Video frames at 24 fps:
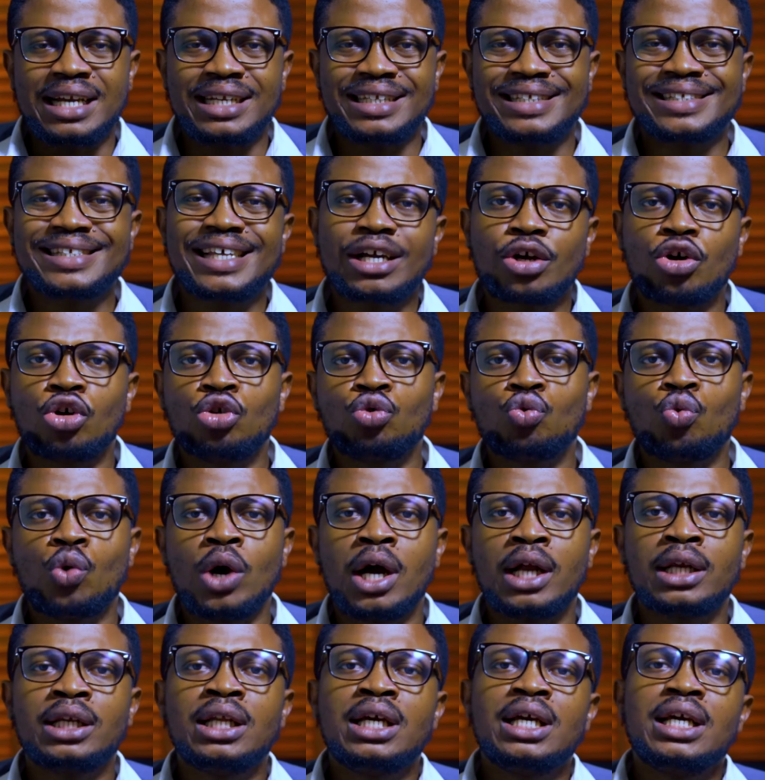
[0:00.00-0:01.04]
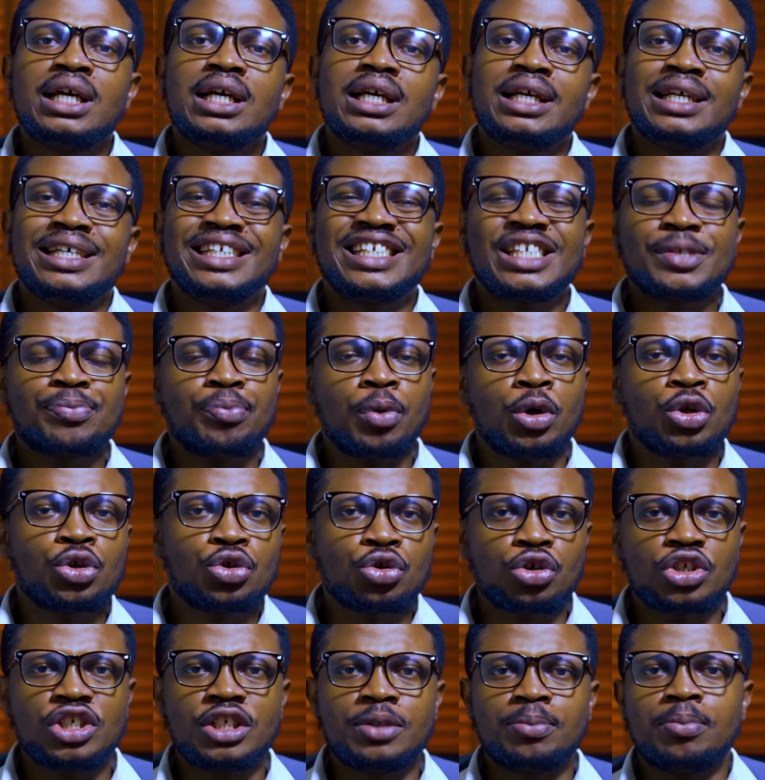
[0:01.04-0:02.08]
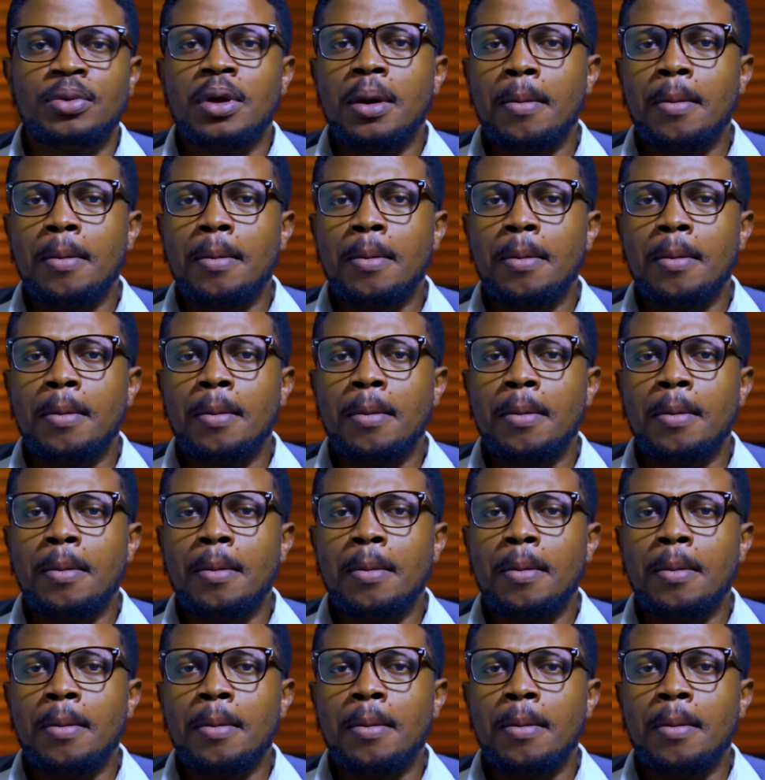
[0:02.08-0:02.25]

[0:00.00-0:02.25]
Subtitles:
the second one is sponsorship.